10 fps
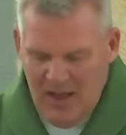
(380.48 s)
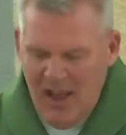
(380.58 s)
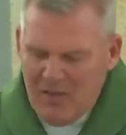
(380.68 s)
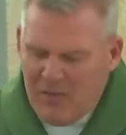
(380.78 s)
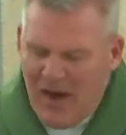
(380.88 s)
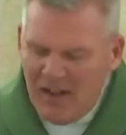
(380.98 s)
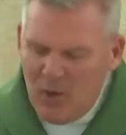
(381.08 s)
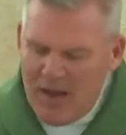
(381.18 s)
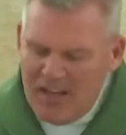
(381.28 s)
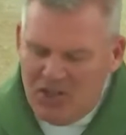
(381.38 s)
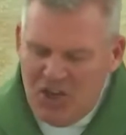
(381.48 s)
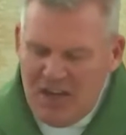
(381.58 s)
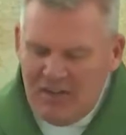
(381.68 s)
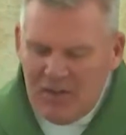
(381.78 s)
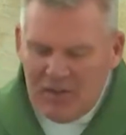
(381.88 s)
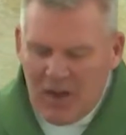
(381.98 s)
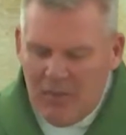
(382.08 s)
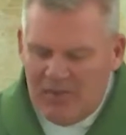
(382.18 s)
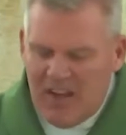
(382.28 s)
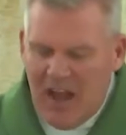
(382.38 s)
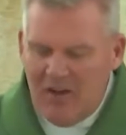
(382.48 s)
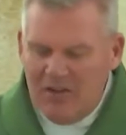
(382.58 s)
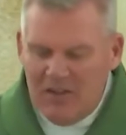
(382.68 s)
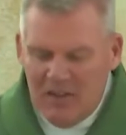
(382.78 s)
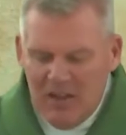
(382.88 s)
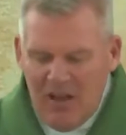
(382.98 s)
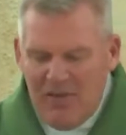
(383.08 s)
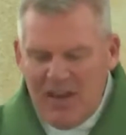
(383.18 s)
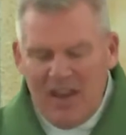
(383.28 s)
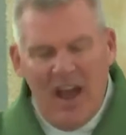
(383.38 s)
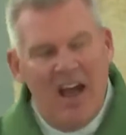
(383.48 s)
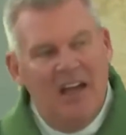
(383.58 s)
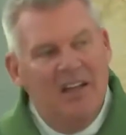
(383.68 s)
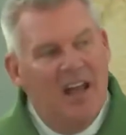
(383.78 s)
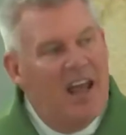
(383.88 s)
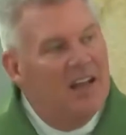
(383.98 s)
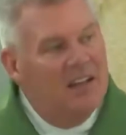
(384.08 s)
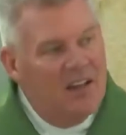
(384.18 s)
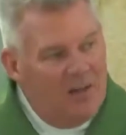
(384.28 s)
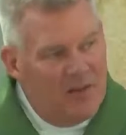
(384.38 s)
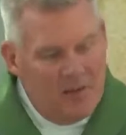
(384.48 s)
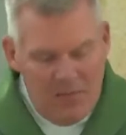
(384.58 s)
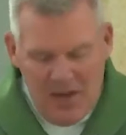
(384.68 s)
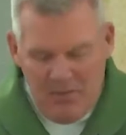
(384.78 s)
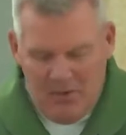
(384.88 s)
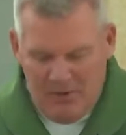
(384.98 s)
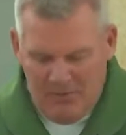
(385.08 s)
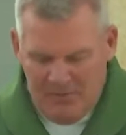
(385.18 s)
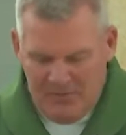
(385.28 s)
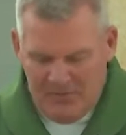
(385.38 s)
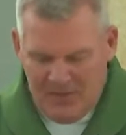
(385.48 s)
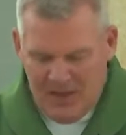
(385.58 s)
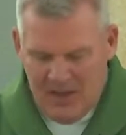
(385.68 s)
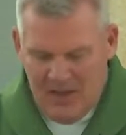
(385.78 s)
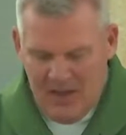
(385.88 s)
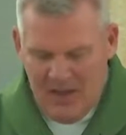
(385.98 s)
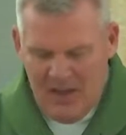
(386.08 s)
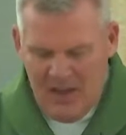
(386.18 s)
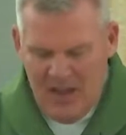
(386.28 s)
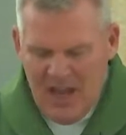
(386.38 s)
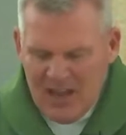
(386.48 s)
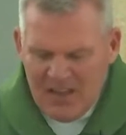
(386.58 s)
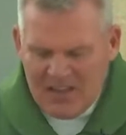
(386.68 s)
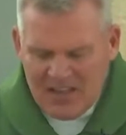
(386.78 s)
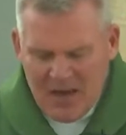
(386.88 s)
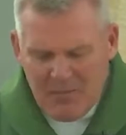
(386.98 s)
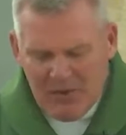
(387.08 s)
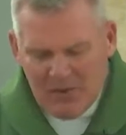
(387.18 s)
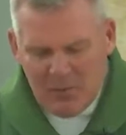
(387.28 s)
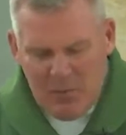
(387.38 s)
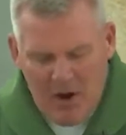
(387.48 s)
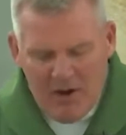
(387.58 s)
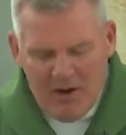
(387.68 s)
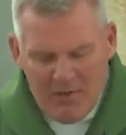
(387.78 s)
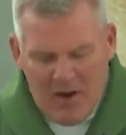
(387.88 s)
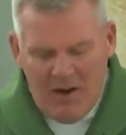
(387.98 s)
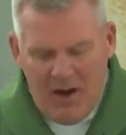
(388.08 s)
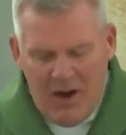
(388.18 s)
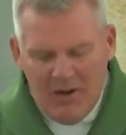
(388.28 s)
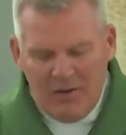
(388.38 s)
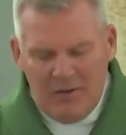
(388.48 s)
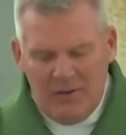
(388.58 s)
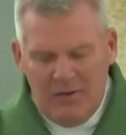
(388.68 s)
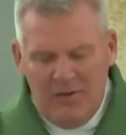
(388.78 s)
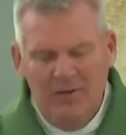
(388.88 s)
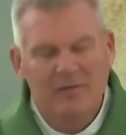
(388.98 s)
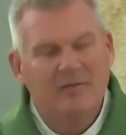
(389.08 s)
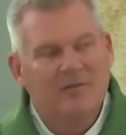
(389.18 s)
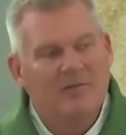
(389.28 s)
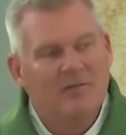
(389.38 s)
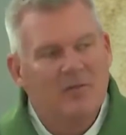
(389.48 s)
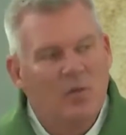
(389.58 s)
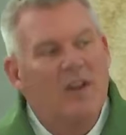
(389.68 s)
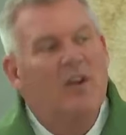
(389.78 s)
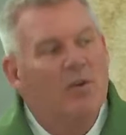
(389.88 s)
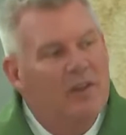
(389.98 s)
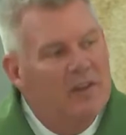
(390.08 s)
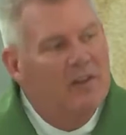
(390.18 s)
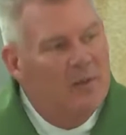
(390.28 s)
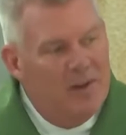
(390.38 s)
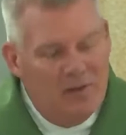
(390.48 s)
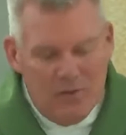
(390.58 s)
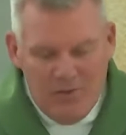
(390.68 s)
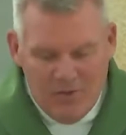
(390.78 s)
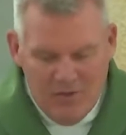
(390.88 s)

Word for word: Following Jesus comes down to loving God and loving people. In the deepest part of our hearts, we know this to be true.